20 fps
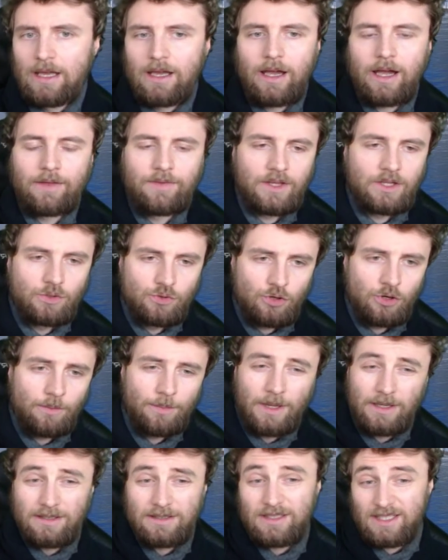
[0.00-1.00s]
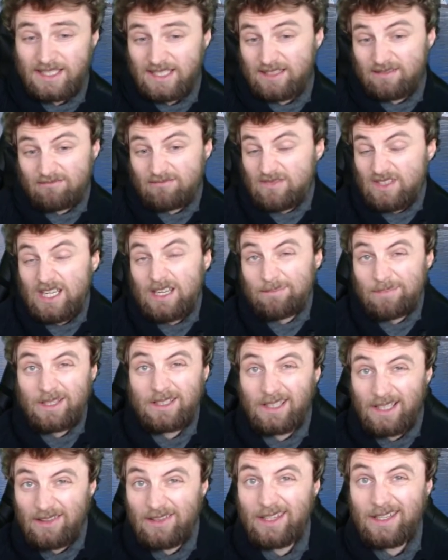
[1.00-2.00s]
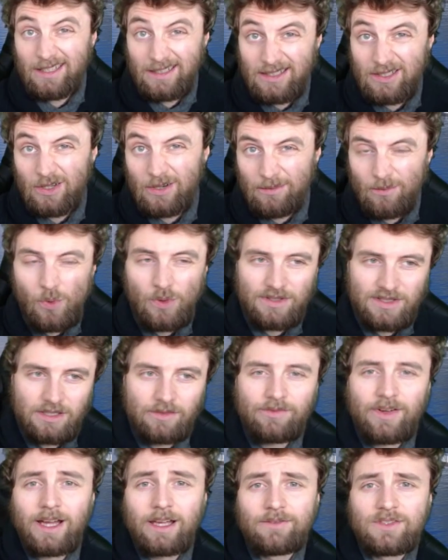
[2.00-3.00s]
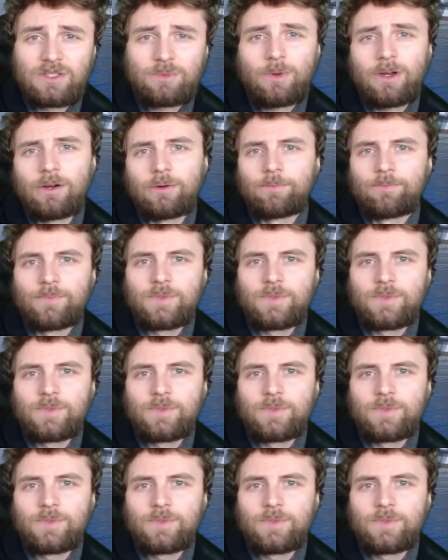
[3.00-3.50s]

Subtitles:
and they can drop, and typically they can somewhat survive as well,